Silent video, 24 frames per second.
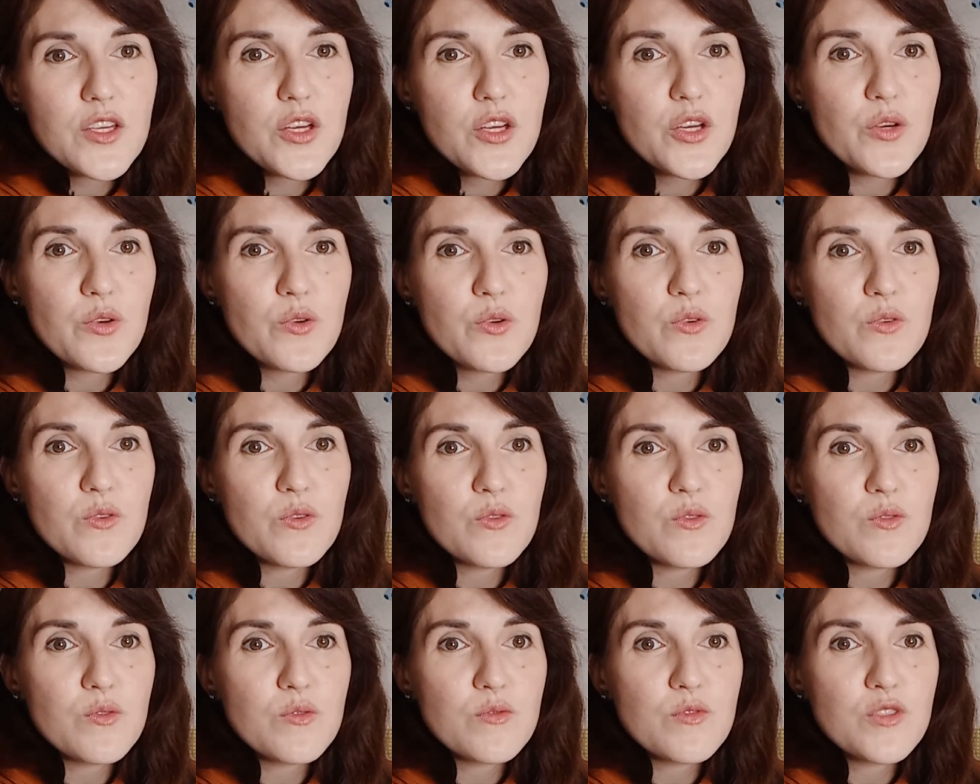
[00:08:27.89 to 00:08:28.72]

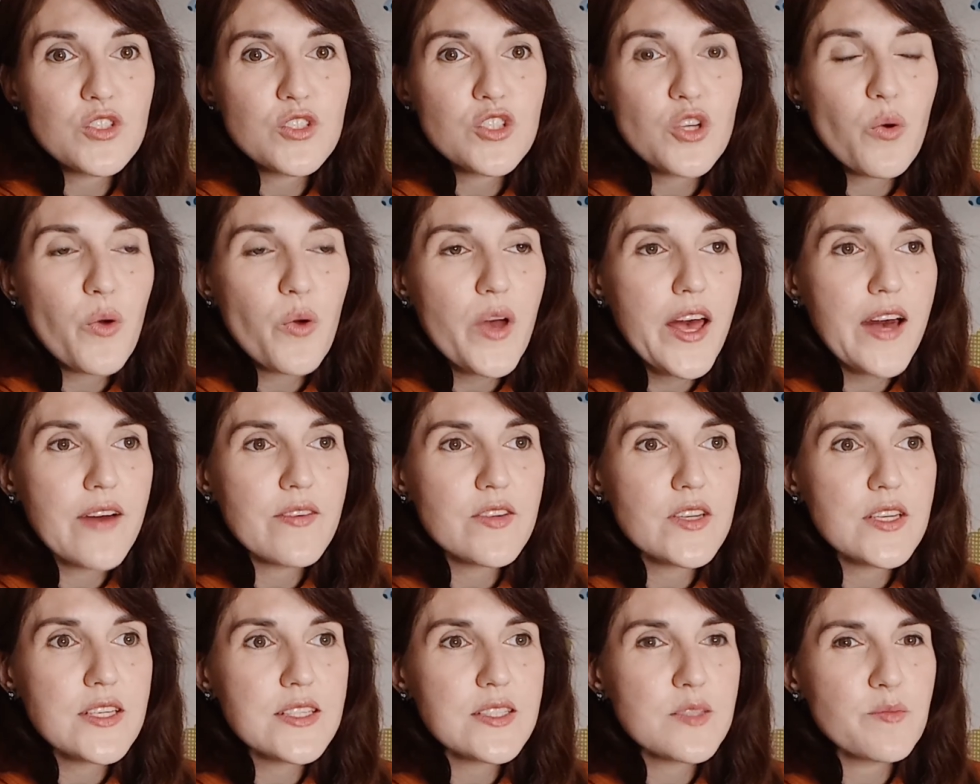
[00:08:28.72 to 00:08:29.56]
who don't have
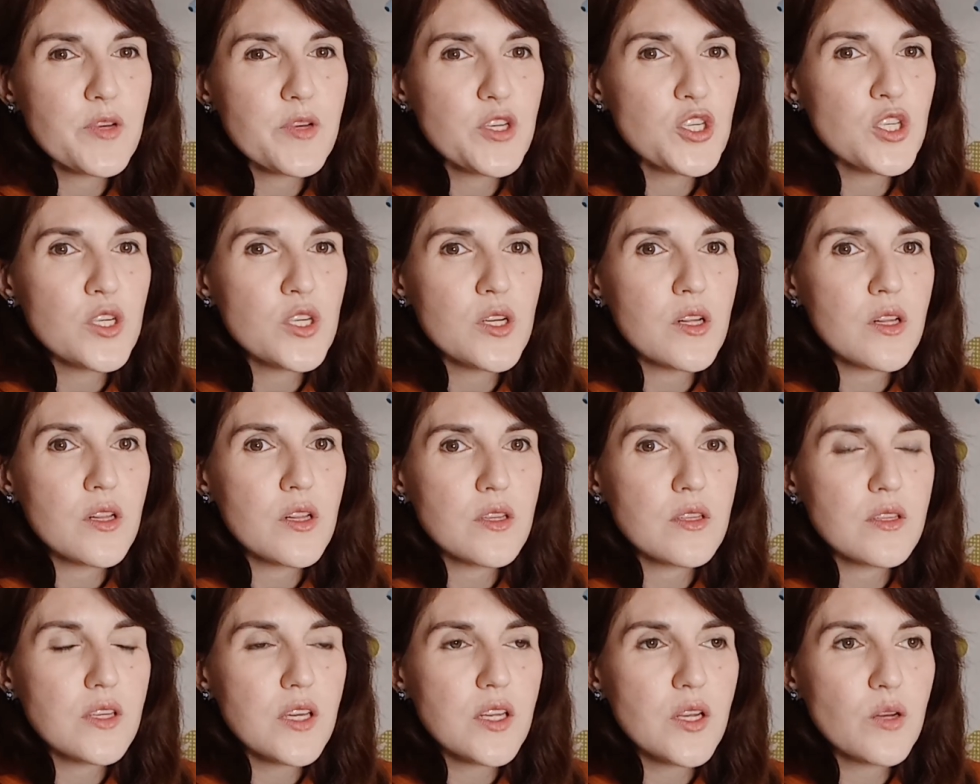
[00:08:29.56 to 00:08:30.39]
any special,